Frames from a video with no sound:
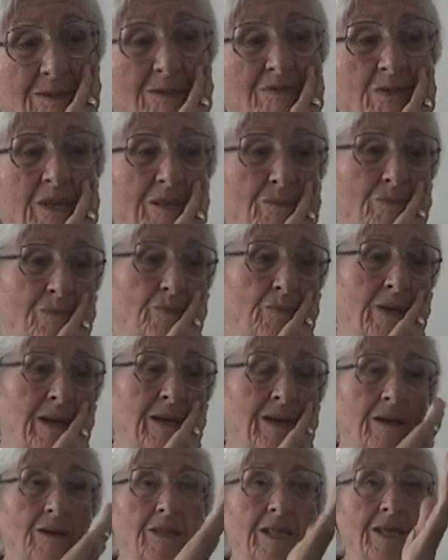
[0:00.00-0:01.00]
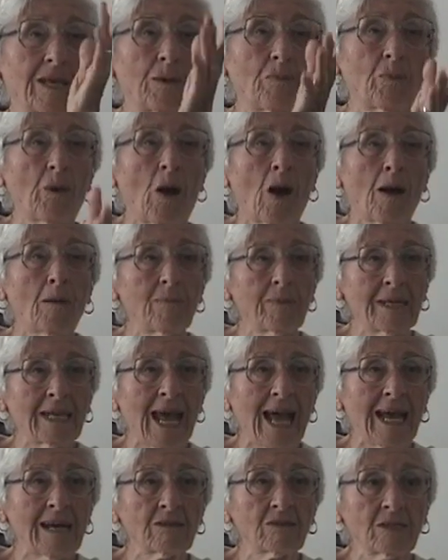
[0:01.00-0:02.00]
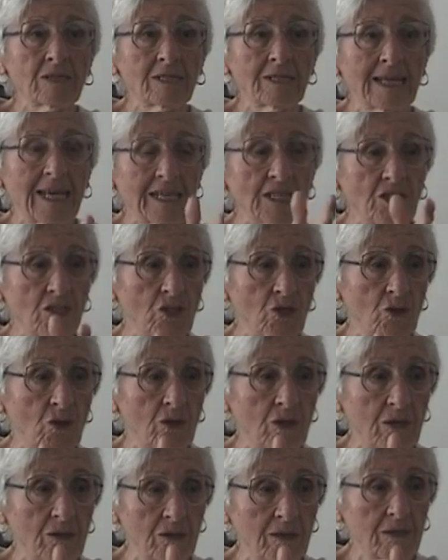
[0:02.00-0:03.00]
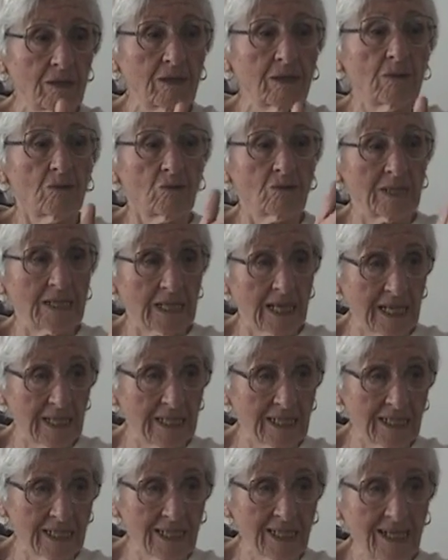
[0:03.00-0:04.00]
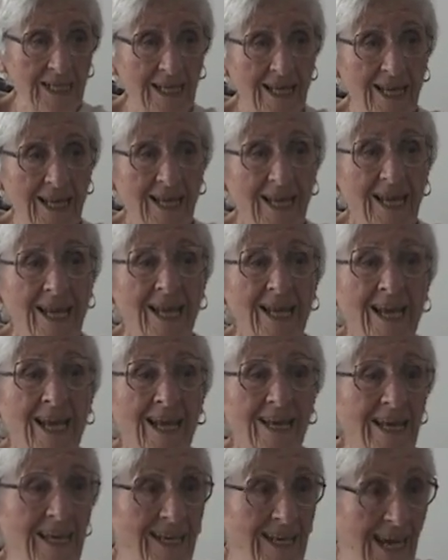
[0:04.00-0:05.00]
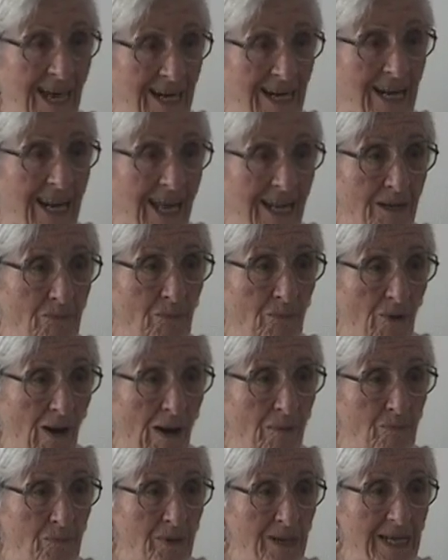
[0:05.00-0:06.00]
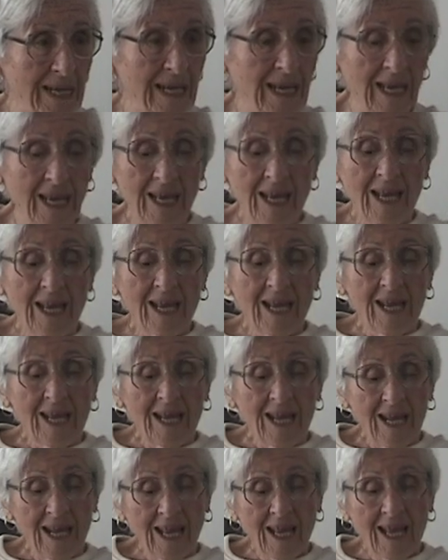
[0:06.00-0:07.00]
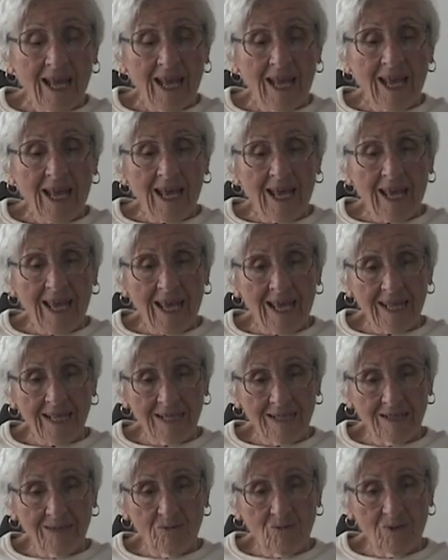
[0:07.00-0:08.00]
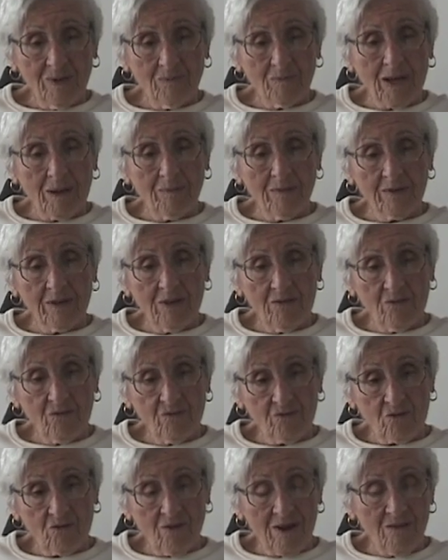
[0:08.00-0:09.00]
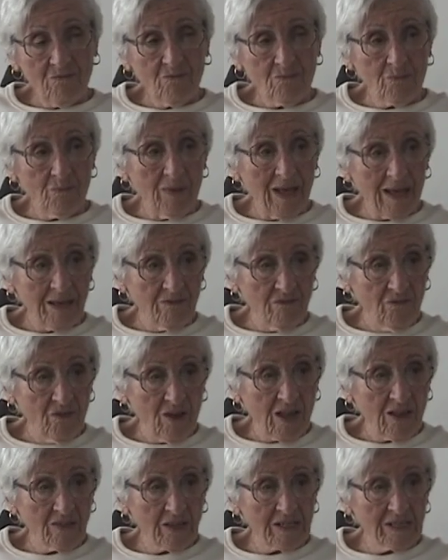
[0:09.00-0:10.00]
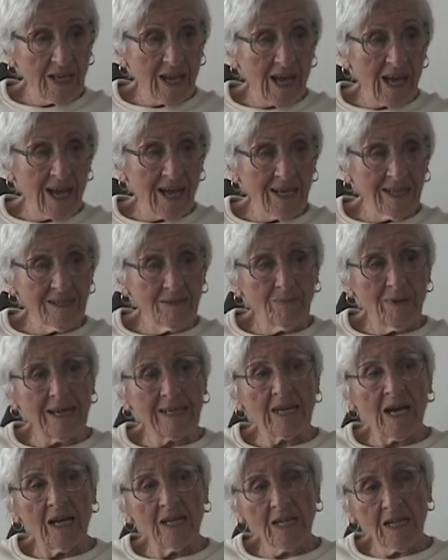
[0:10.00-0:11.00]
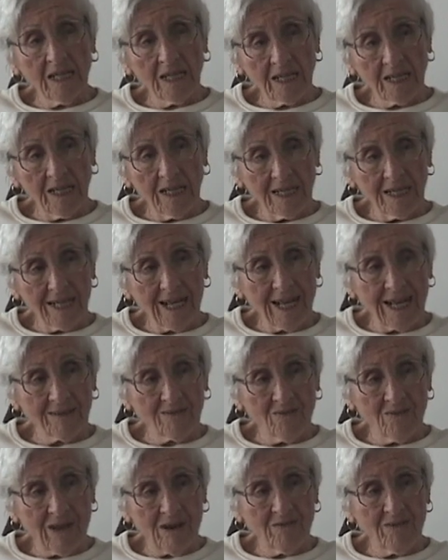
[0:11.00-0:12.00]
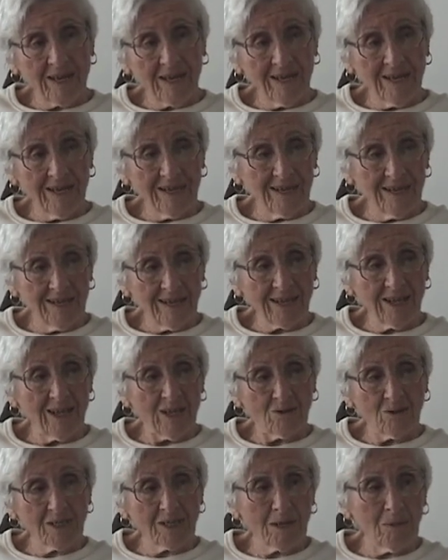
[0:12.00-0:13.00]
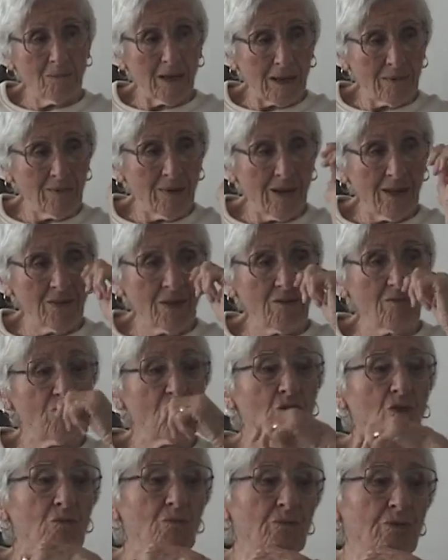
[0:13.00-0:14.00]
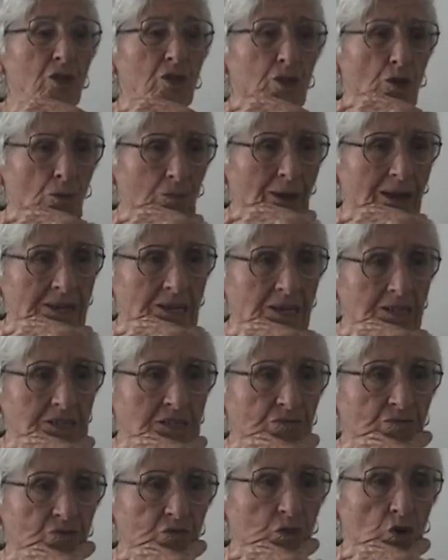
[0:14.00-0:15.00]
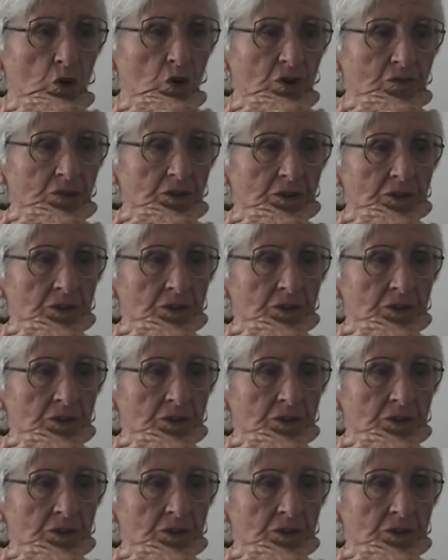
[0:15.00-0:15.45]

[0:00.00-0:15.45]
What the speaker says: the apartment house next door was his. He had a lot of property. And when my father died, my uncle got very close to my mother. You know my cousin Flora?